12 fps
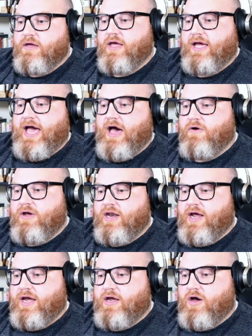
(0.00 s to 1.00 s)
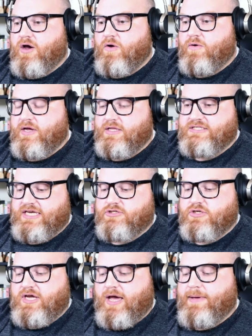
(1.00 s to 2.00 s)
Like, how can I go in this
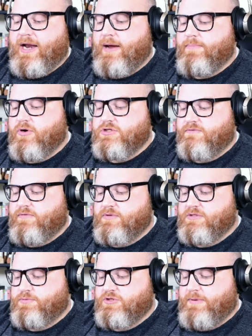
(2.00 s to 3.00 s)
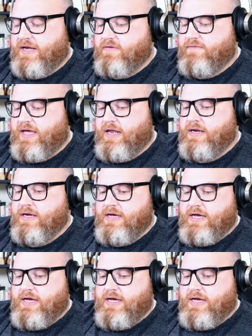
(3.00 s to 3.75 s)
extra time? And I approach it from this perspective again.